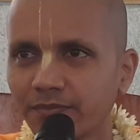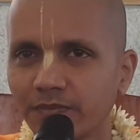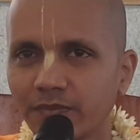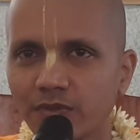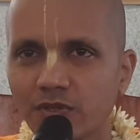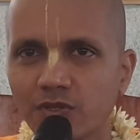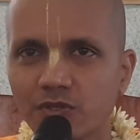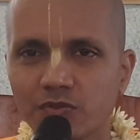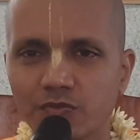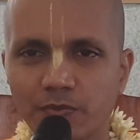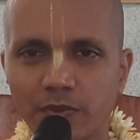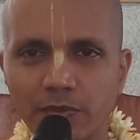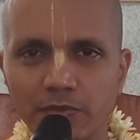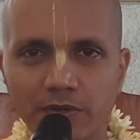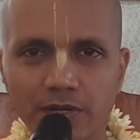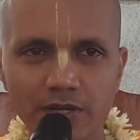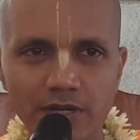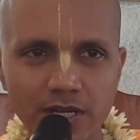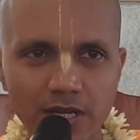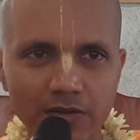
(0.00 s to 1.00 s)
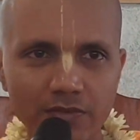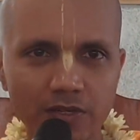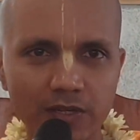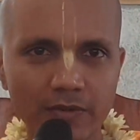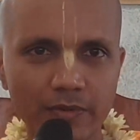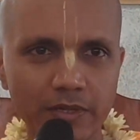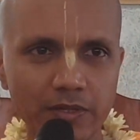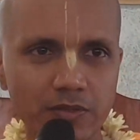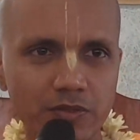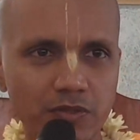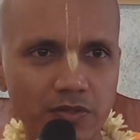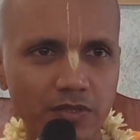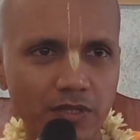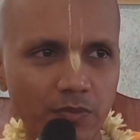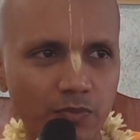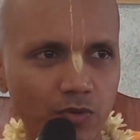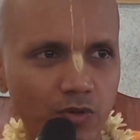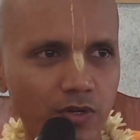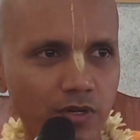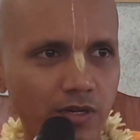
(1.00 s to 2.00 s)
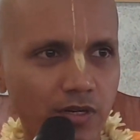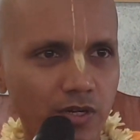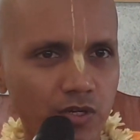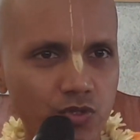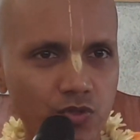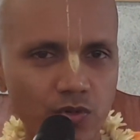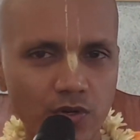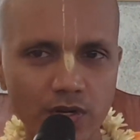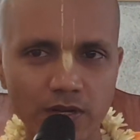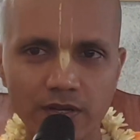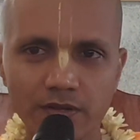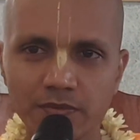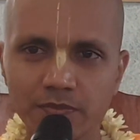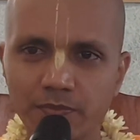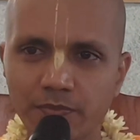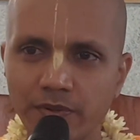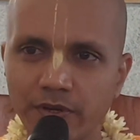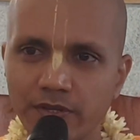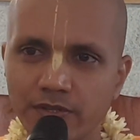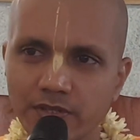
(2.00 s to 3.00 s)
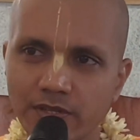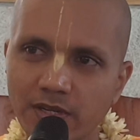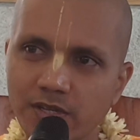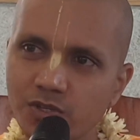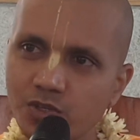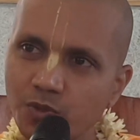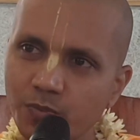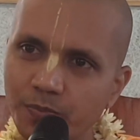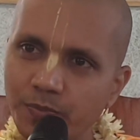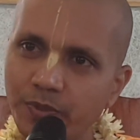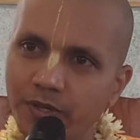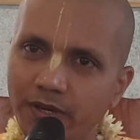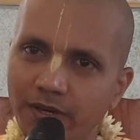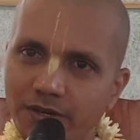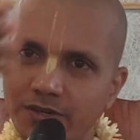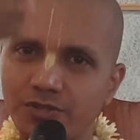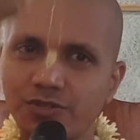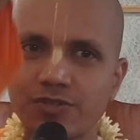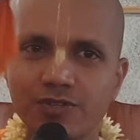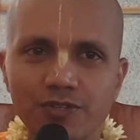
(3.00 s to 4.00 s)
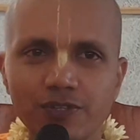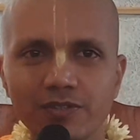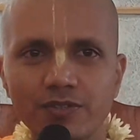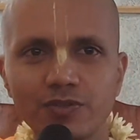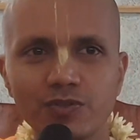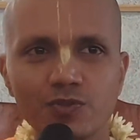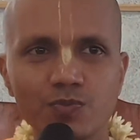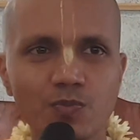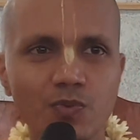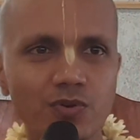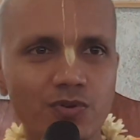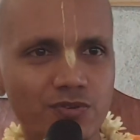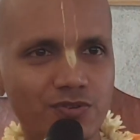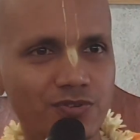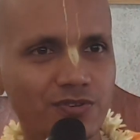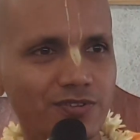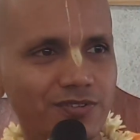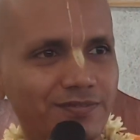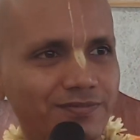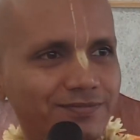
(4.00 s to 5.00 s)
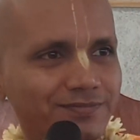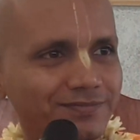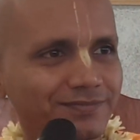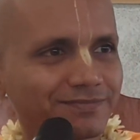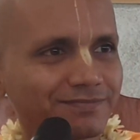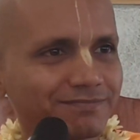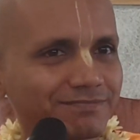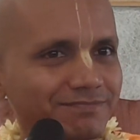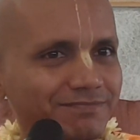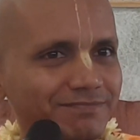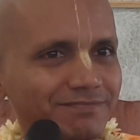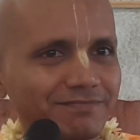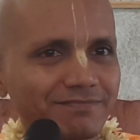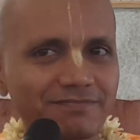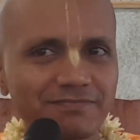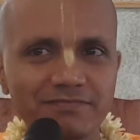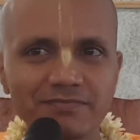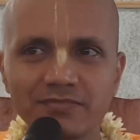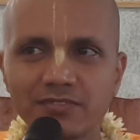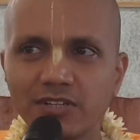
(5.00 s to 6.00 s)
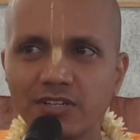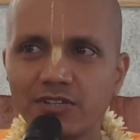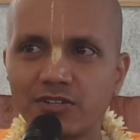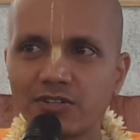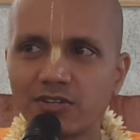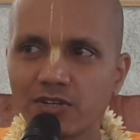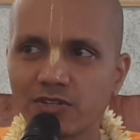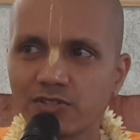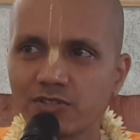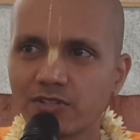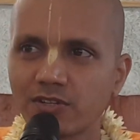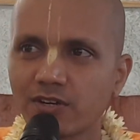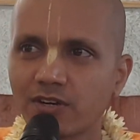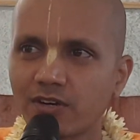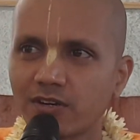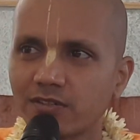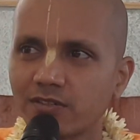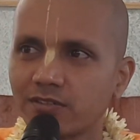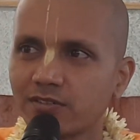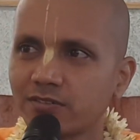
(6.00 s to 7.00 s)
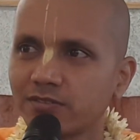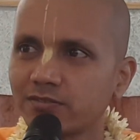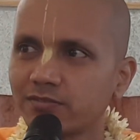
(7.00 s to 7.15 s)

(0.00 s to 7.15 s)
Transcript: Because people are covered by Tamaguna and Rajaguna, preacher has to pierce those modes and touch their heart.